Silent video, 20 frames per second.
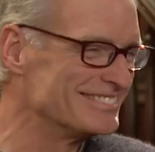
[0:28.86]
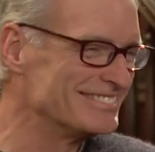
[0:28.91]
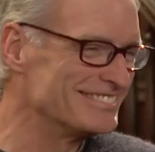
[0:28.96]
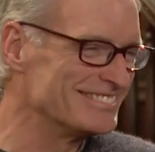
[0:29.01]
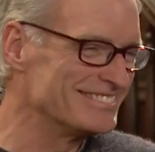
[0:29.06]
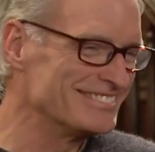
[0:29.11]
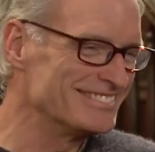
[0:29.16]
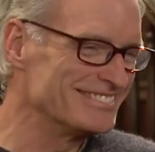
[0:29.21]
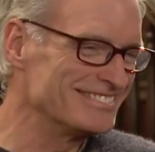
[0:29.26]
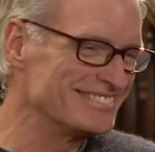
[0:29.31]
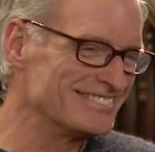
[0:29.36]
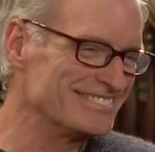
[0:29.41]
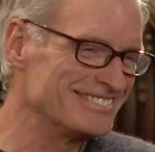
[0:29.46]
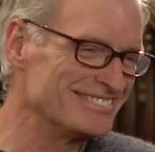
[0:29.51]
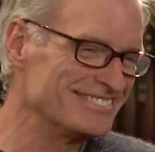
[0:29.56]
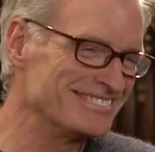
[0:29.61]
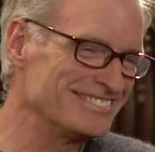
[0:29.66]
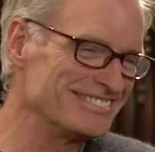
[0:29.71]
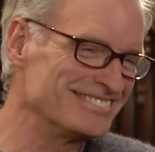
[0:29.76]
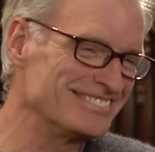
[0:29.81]

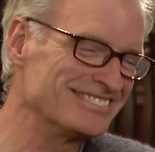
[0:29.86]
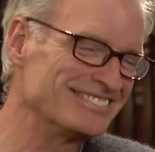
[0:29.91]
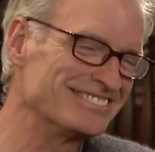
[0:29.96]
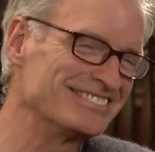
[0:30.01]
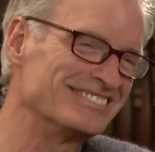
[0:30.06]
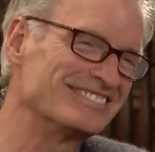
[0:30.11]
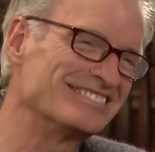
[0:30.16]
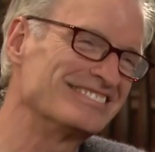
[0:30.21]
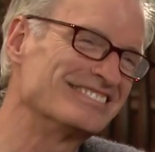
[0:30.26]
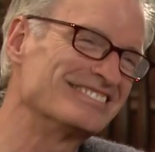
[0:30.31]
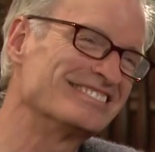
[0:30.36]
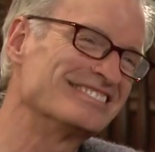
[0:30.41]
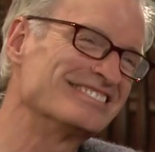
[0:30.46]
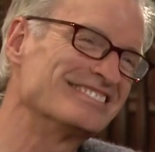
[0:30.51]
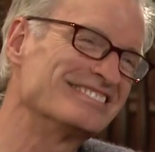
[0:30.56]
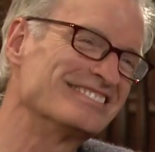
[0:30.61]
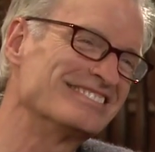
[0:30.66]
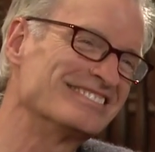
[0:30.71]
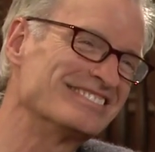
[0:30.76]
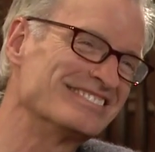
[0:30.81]

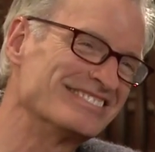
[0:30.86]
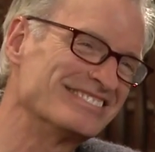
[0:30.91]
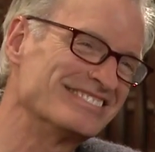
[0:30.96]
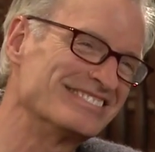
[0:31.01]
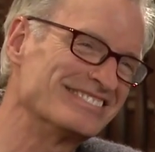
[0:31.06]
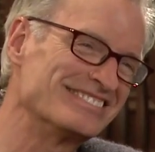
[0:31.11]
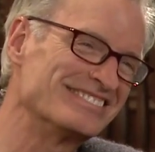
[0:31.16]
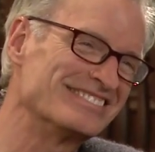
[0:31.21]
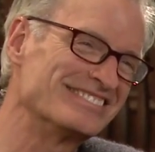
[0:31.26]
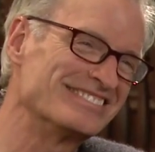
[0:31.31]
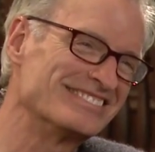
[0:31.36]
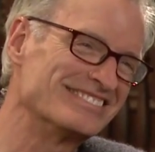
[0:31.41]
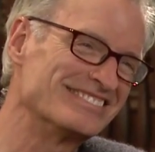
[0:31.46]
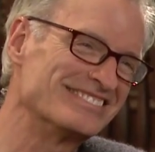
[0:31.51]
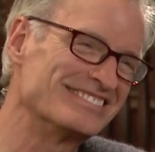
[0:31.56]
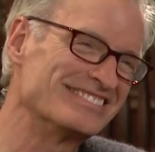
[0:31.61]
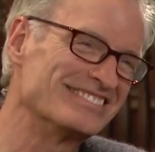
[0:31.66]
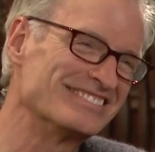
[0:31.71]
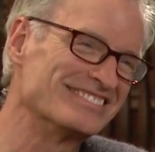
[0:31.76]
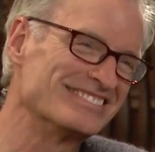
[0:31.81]
This person isn't speaking.